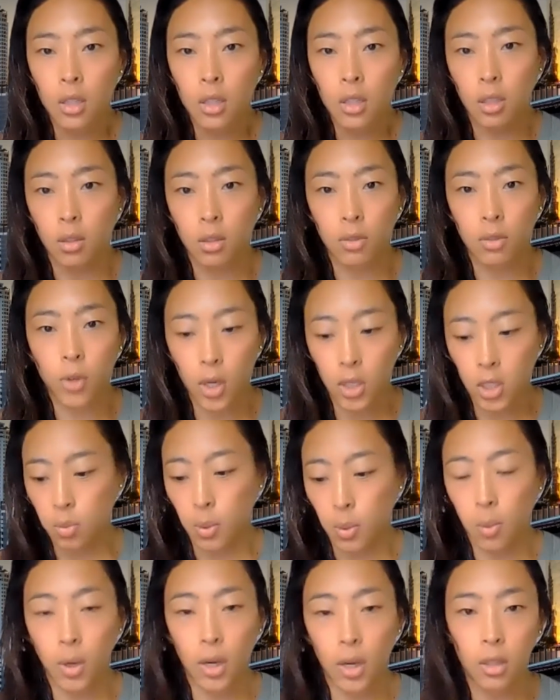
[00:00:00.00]
So of course,
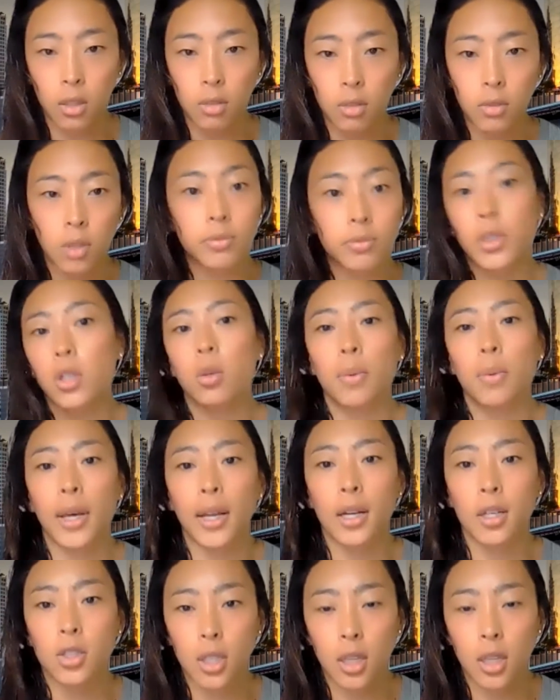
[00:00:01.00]
we want renewable
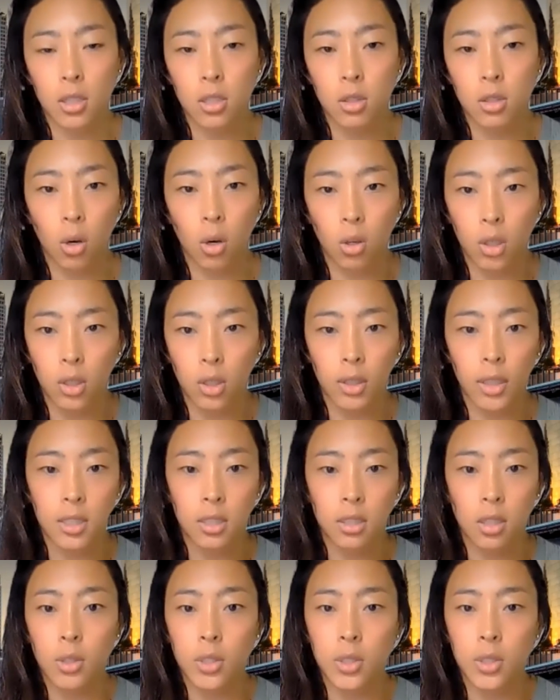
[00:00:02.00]
energy that's local, as
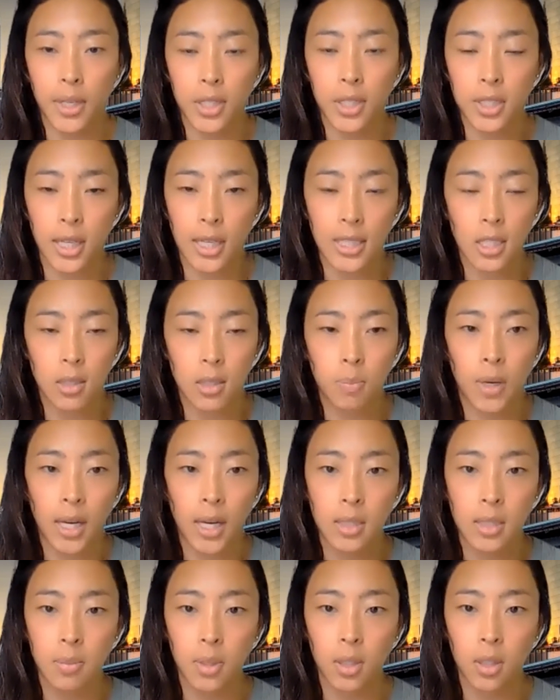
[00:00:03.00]
close to our sites as
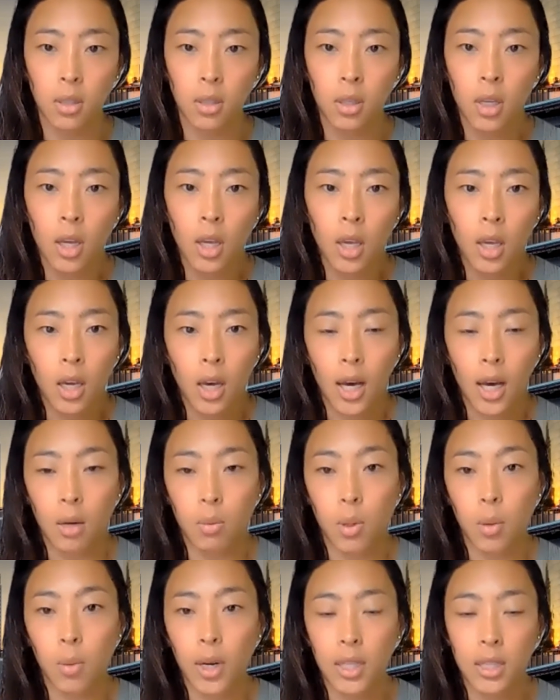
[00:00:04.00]
possible.
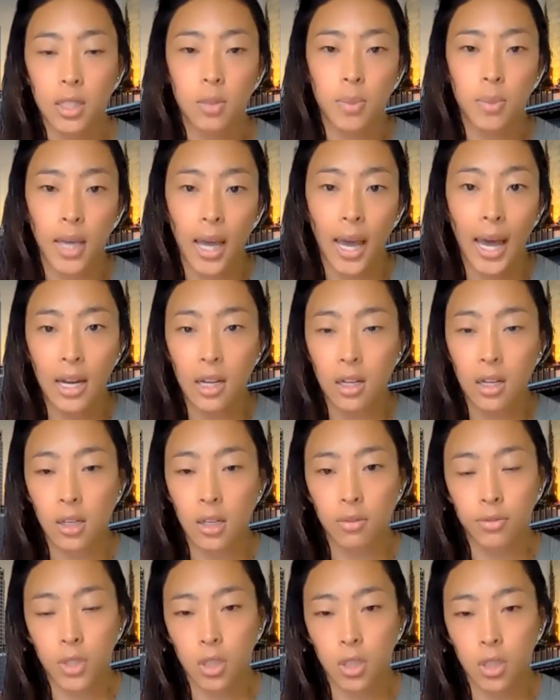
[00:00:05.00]
We want it to be
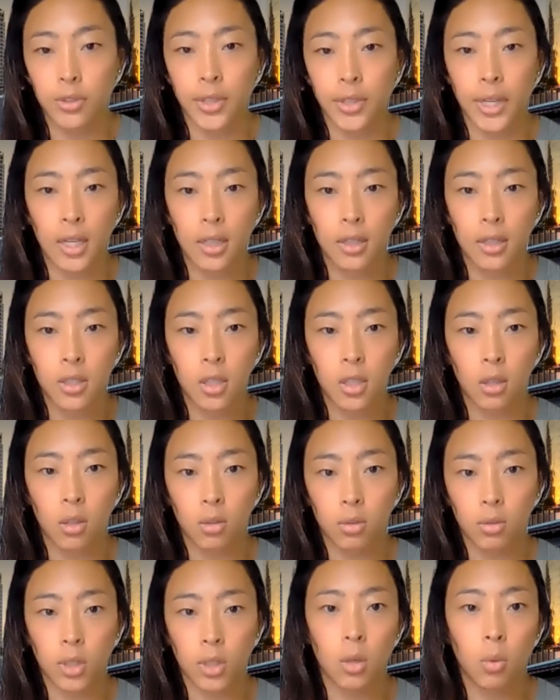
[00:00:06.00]
additive to the grid.
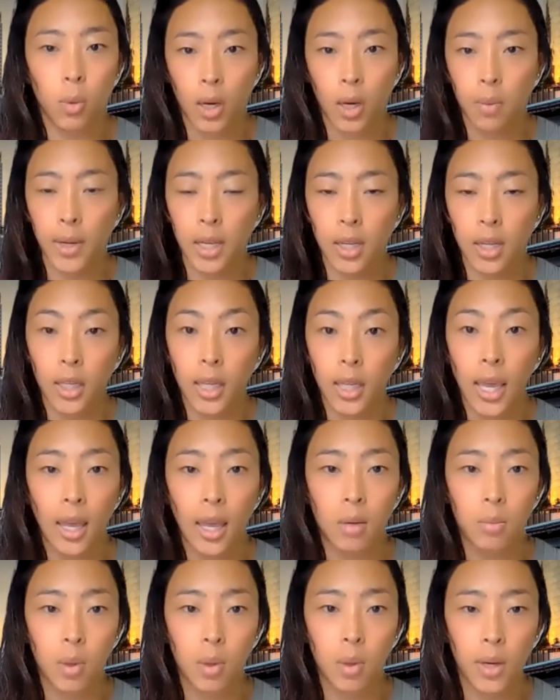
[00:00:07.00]
So, you know, where we
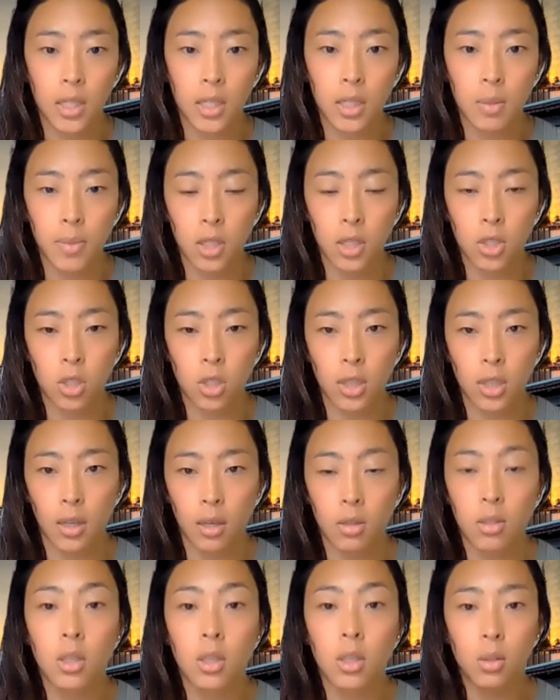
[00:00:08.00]
can, we want to make sure that
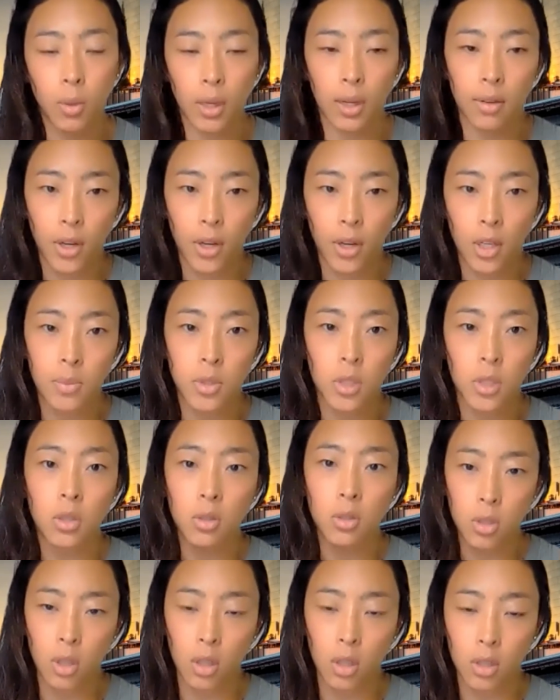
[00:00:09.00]
new wind farms or
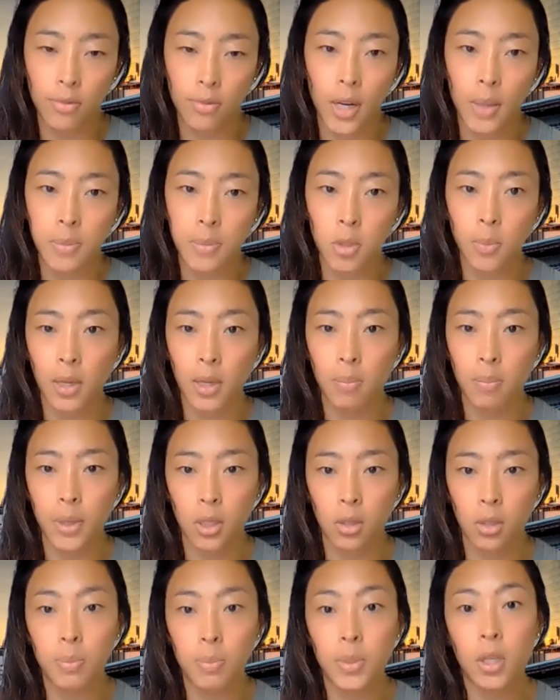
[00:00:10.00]
new solar farms are being
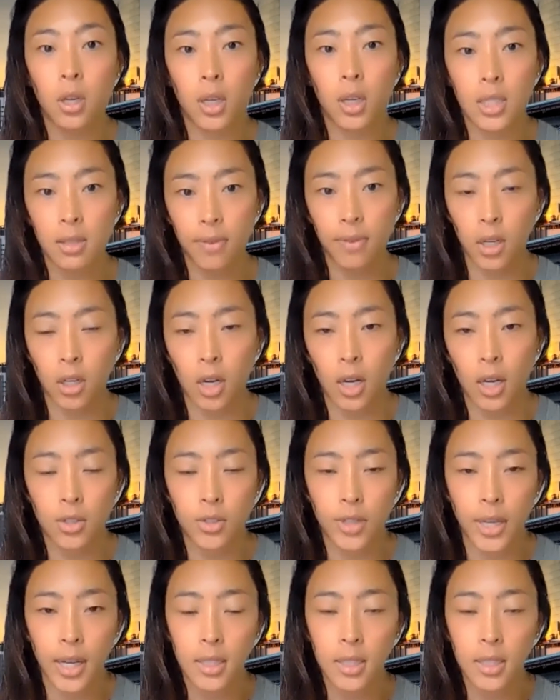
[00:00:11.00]
built because of our
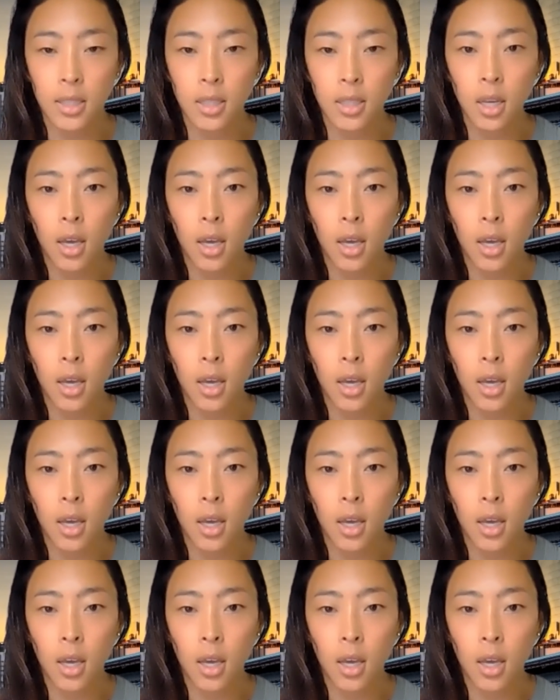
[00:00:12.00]
contracts.